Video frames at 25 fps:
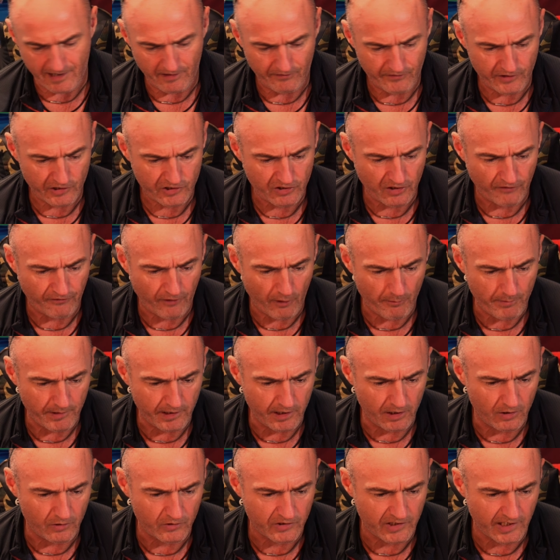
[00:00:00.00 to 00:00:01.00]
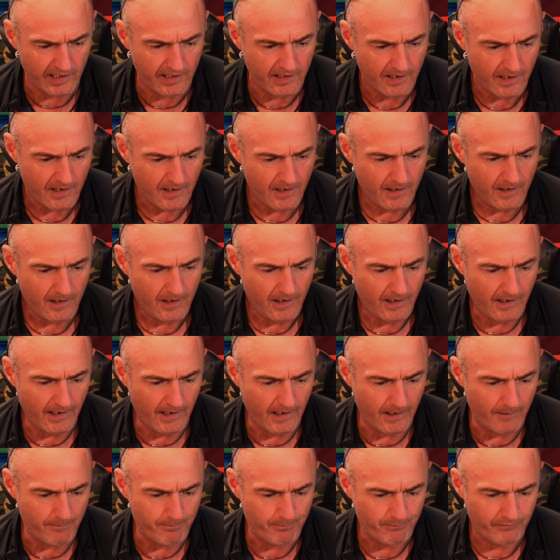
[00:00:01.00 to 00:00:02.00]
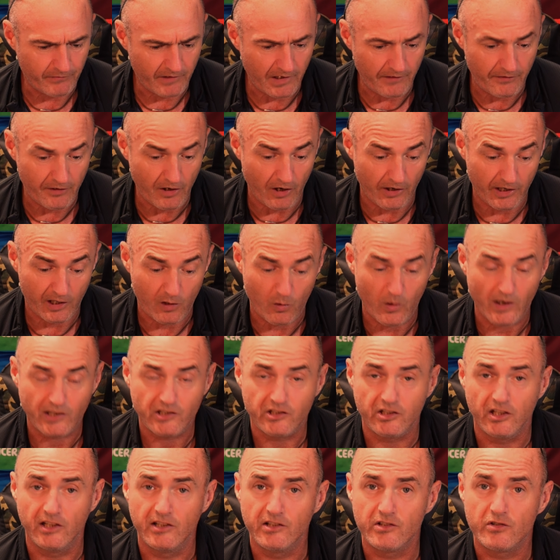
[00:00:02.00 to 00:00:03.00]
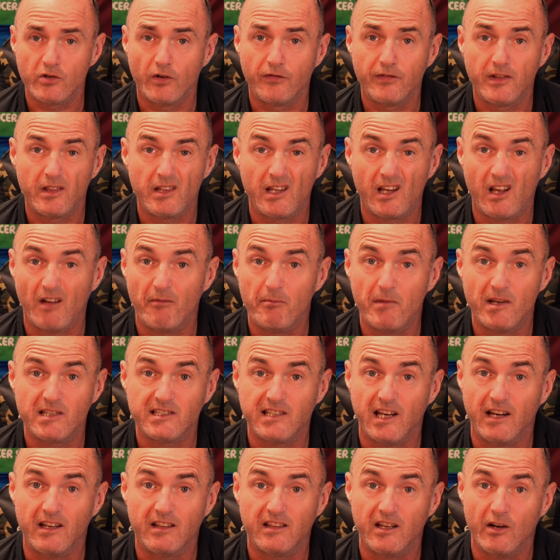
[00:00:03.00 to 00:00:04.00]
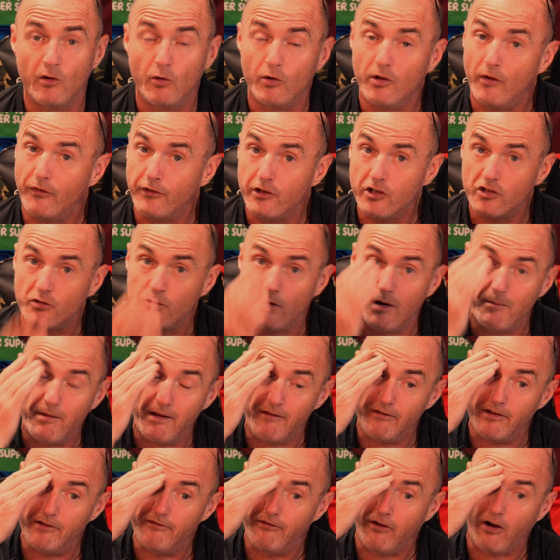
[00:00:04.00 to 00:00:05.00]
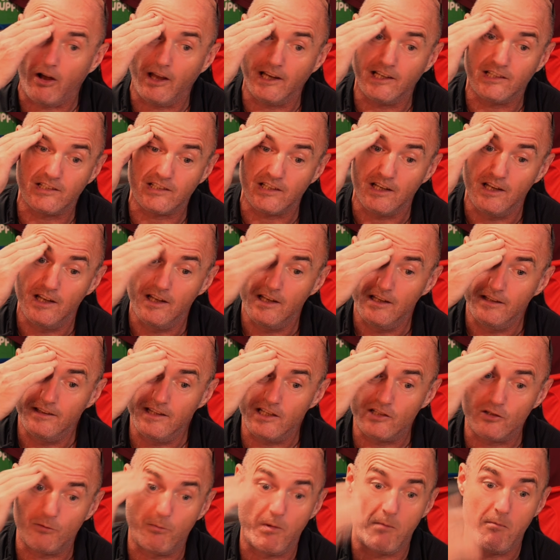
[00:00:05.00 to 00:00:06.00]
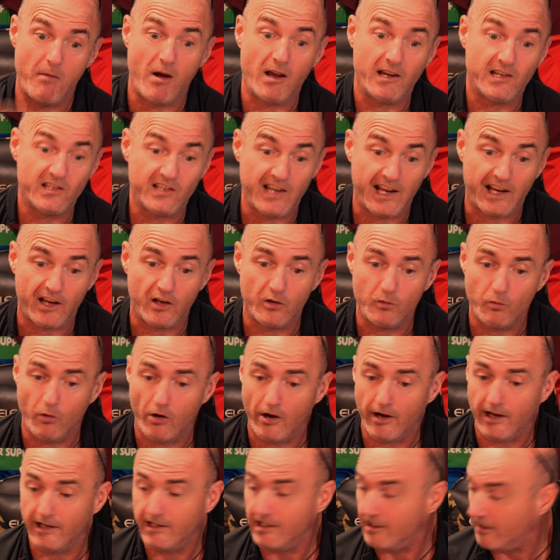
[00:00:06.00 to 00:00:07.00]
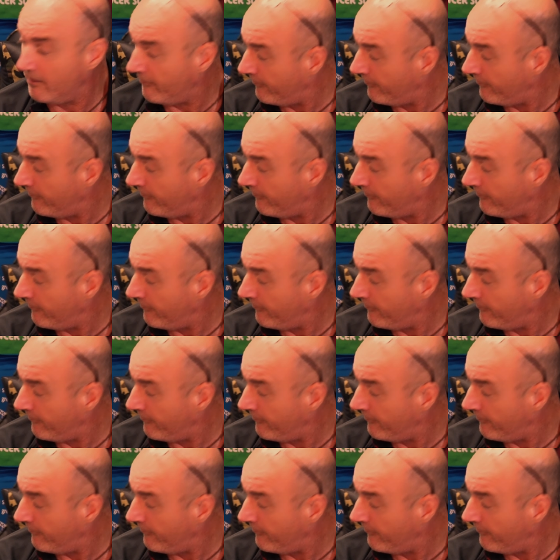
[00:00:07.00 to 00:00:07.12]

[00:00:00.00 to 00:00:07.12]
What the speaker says: of the stuff I'll be using. If you've got any questions, or if you think I've missed anything, or if you just want a bit of advice, this will be my second one. I did the